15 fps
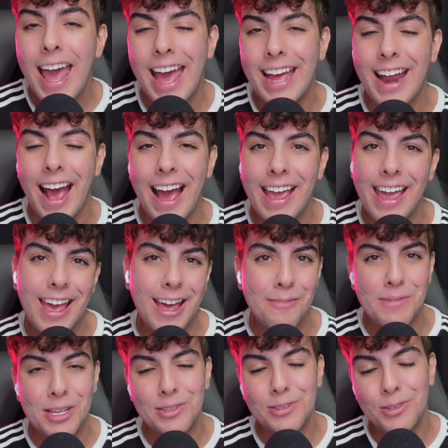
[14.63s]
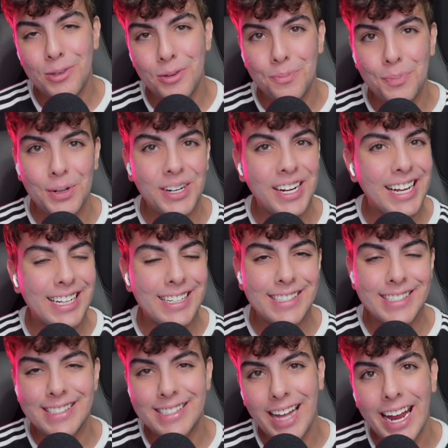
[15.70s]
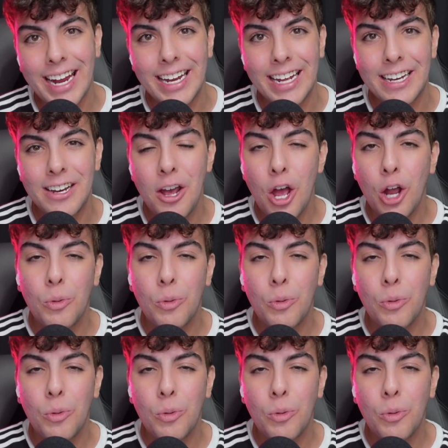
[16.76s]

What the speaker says: and I am super excited.